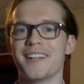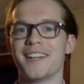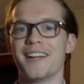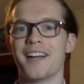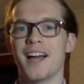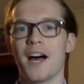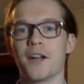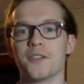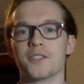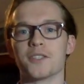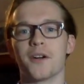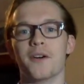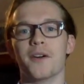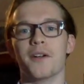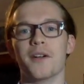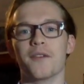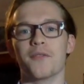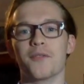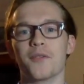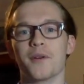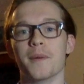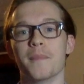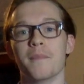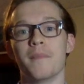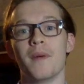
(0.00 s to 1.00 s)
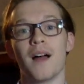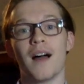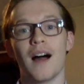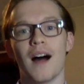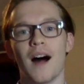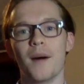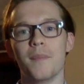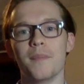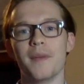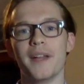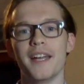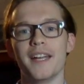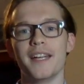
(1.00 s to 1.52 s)
How's it going, everyone?
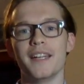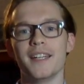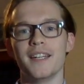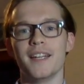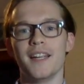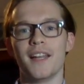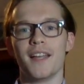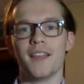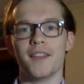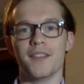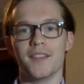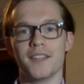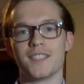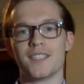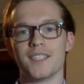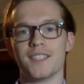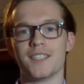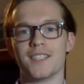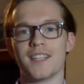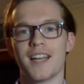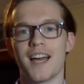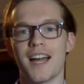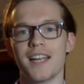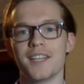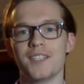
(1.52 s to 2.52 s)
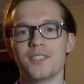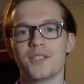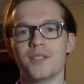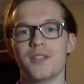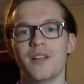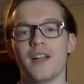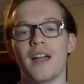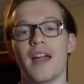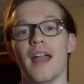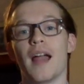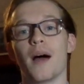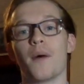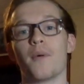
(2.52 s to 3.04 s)
I'm Nate. This is
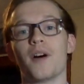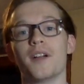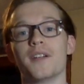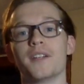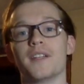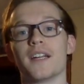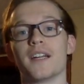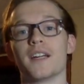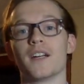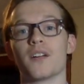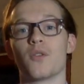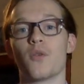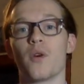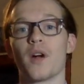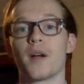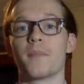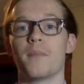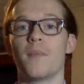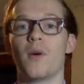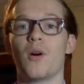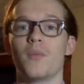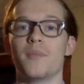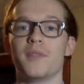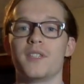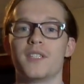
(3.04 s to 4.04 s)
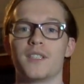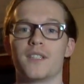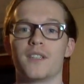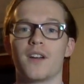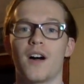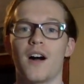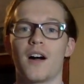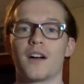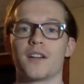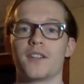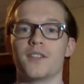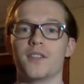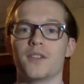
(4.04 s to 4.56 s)
Nigel. I want to take a quick moment to
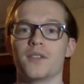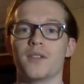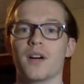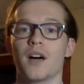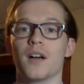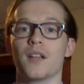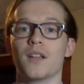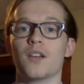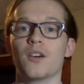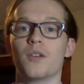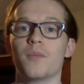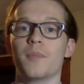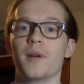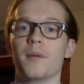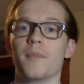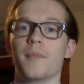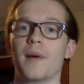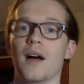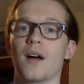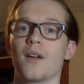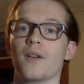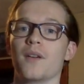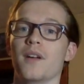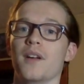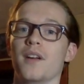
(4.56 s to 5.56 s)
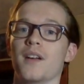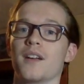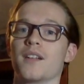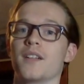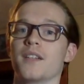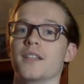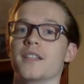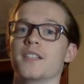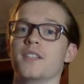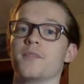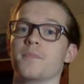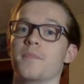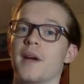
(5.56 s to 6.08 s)
talk to you a little bit about
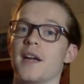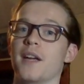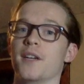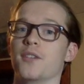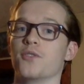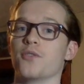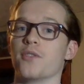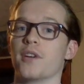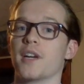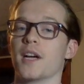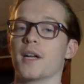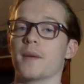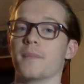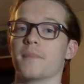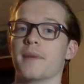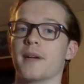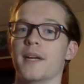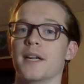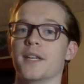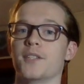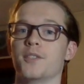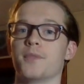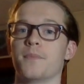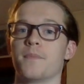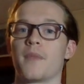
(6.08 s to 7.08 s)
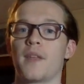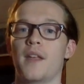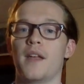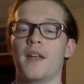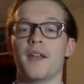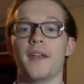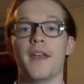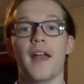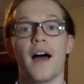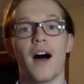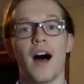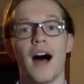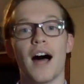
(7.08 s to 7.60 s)
Clint's Patreon page.
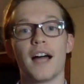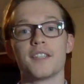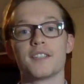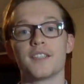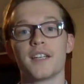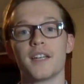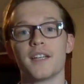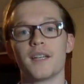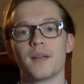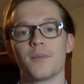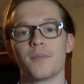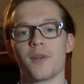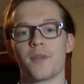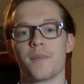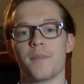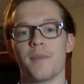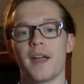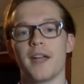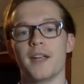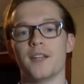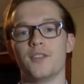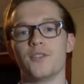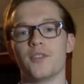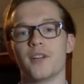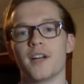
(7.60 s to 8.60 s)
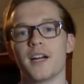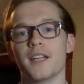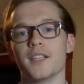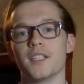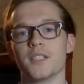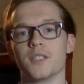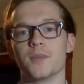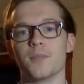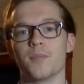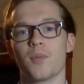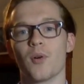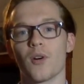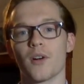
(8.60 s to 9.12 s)
Now, I signed up with Patreon to
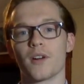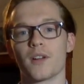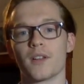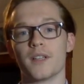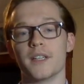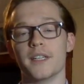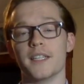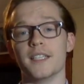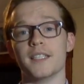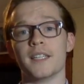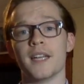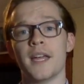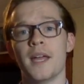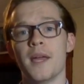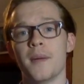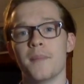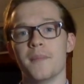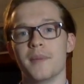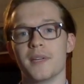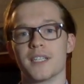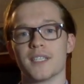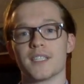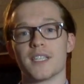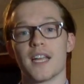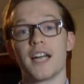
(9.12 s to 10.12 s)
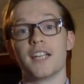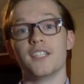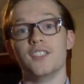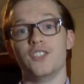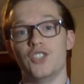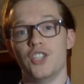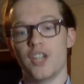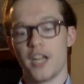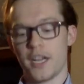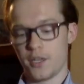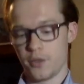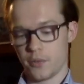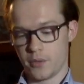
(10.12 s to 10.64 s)
support Clint because I
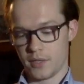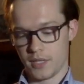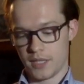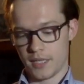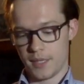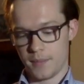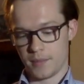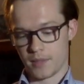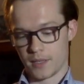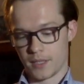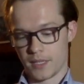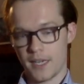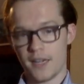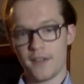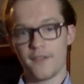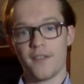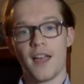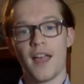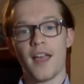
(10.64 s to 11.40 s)
genuinely believe